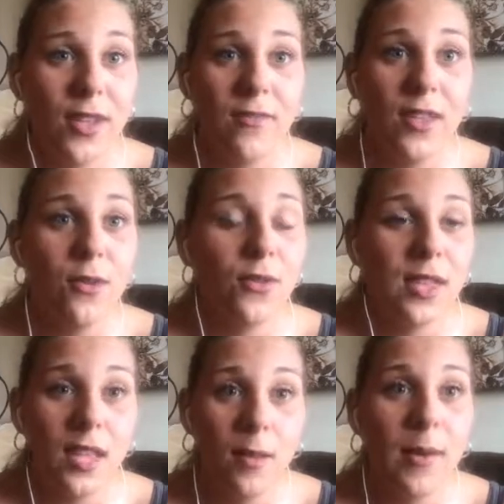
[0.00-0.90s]
life that you're
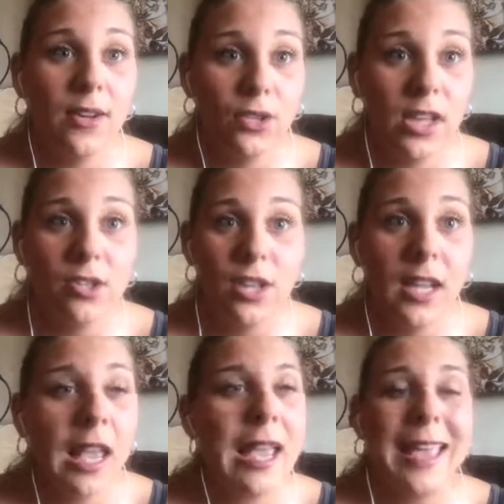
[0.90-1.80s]
thinking about changing.
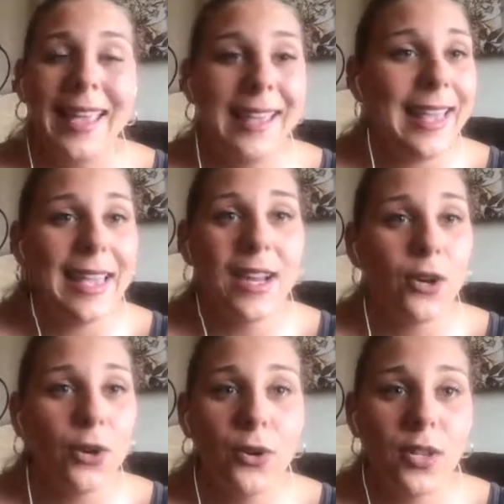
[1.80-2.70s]
It can't
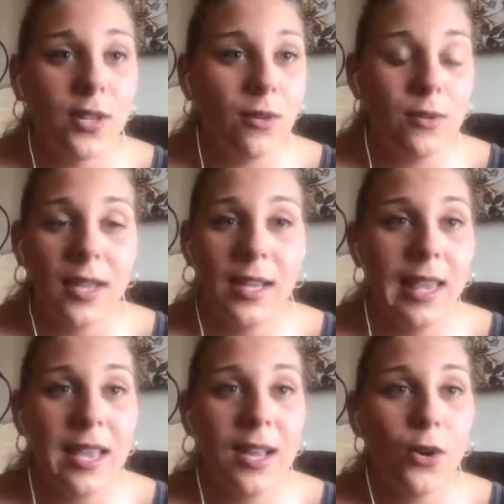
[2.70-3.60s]
hurt you. It
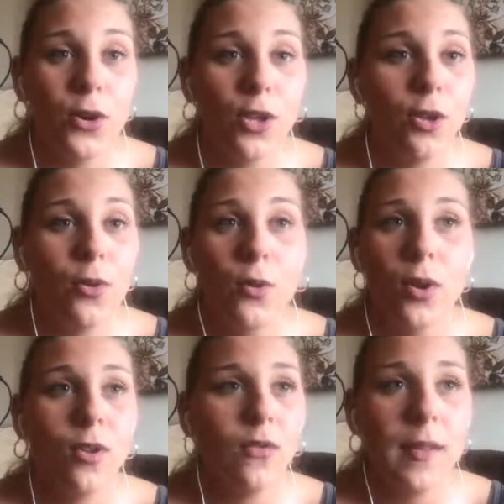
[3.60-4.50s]
can't hurt you or
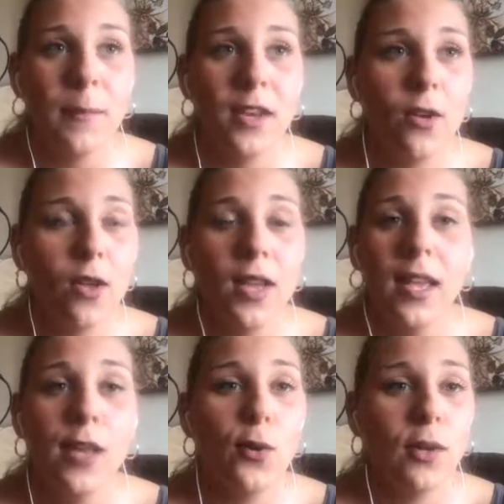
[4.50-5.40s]
your family at all.
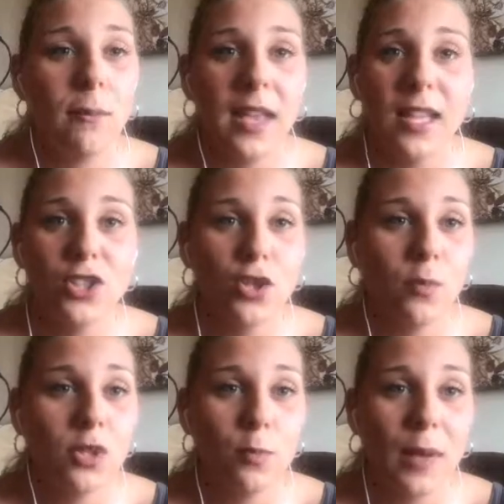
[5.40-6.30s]
It can only make it so
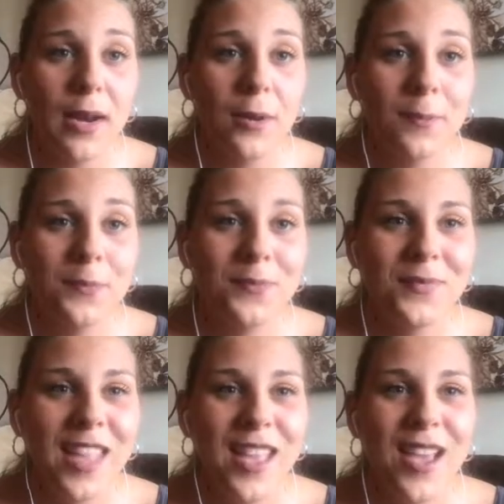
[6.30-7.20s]
much better.
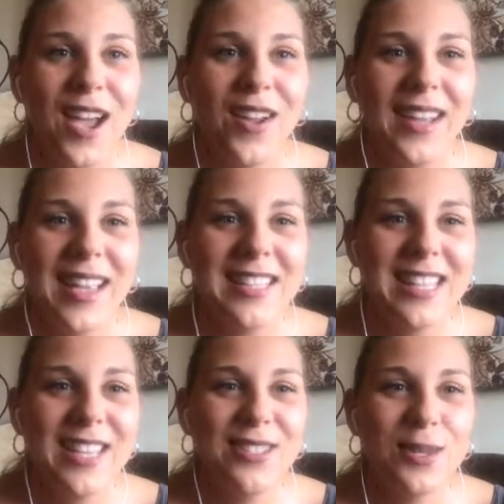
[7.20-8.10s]
All right, guys,
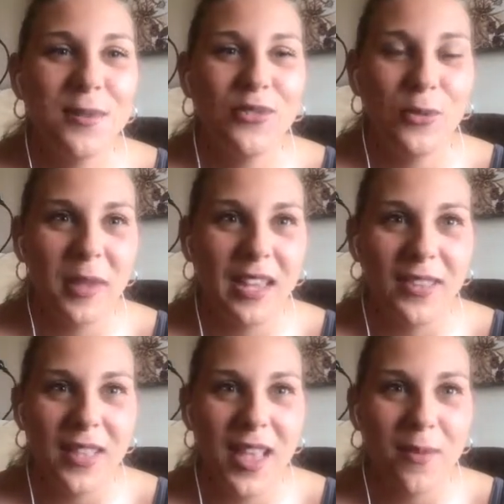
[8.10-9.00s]
thank you so much for being on
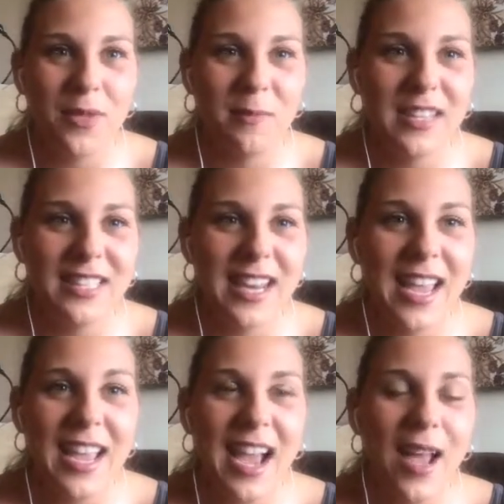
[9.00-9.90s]
the line with me
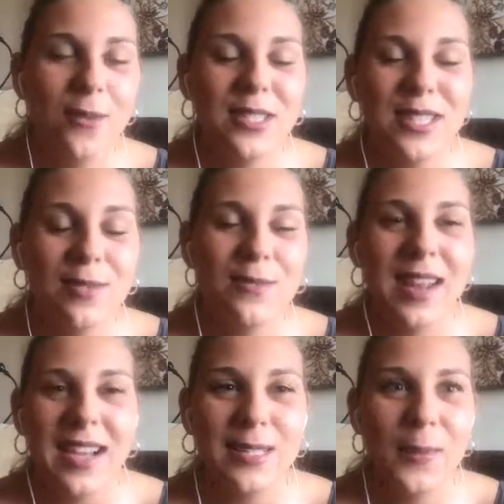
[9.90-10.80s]
today. I will see you
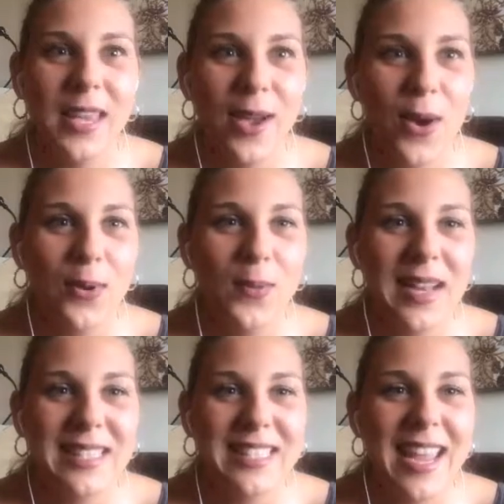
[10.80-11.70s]
next week on
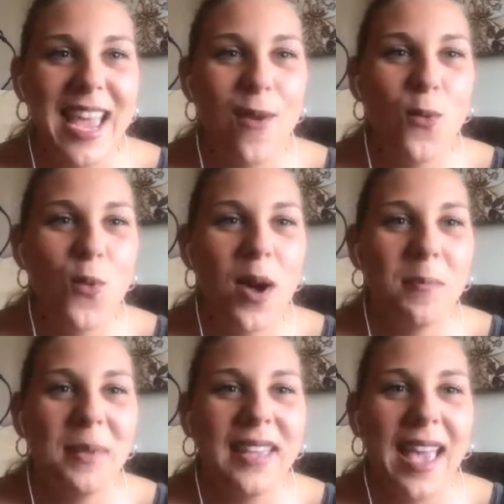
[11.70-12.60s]
Wednesday at 1
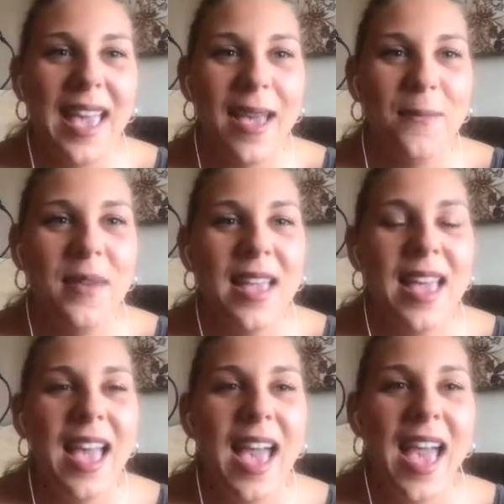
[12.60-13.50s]
p.m.
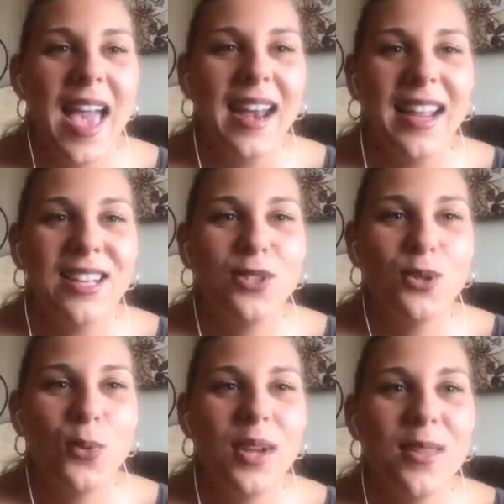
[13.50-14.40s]
and
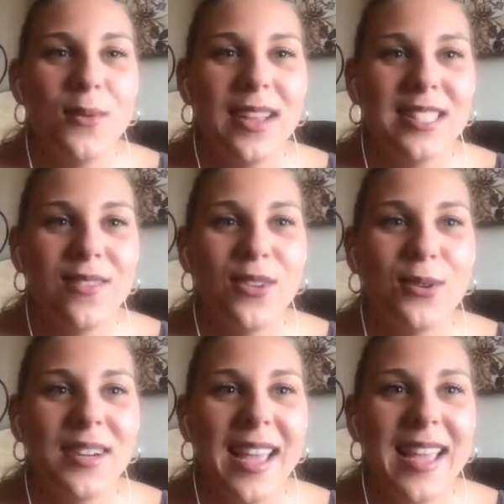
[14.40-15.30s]
enjoy the rest of
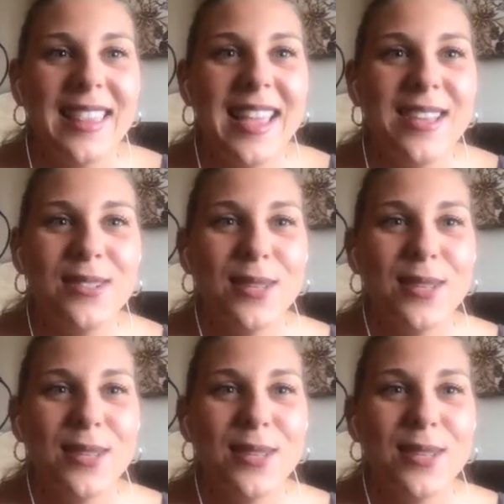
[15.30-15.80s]
your day. Thank you